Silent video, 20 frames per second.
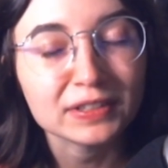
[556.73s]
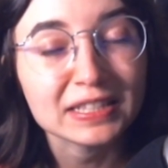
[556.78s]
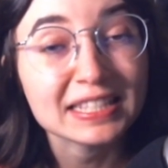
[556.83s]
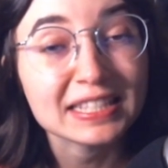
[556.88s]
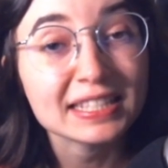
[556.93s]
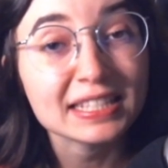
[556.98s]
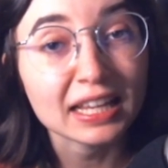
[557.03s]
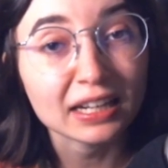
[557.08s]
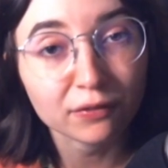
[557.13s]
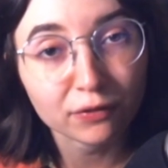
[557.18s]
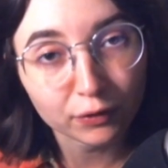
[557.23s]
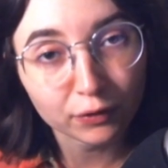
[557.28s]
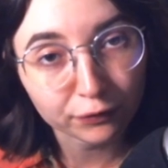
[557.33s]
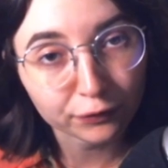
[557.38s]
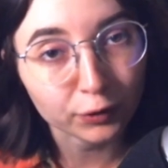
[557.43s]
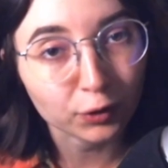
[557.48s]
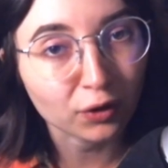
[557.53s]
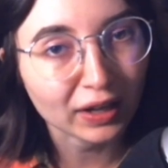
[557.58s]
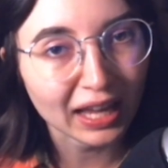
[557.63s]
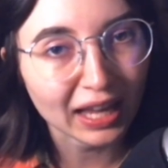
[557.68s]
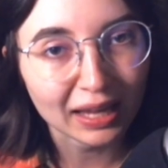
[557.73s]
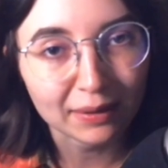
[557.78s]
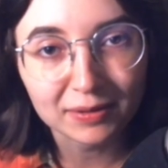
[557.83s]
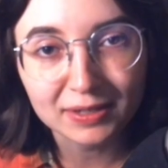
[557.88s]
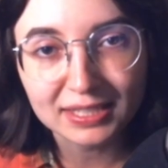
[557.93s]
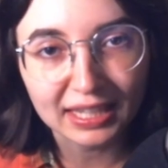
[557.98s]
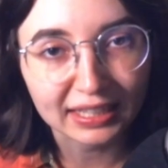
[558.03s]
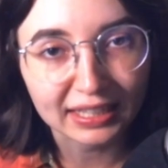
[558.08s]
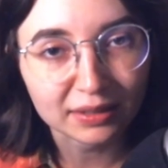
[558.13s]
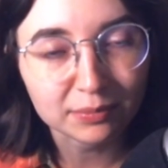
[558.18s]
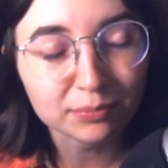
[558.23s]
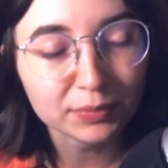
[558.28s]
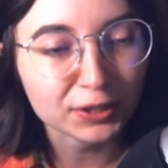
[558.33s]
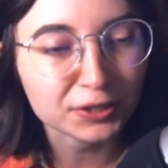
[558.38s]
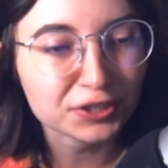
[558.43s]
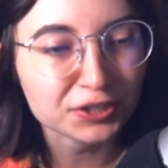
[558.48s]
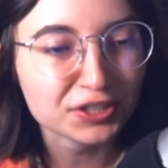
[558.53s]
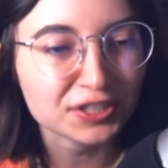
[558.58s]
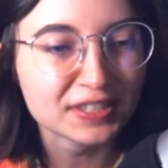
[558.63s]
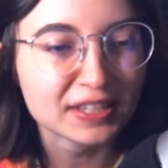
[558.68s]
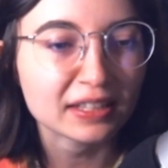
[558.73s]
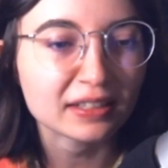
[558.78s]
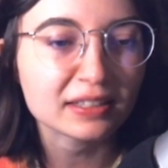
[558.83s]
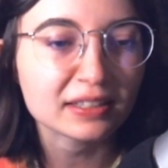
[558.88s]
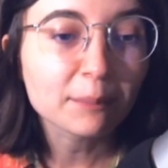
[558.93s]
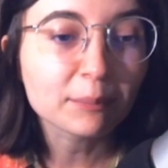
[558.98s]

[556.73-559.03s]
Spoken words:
instead of the full game because I didn't purchase it,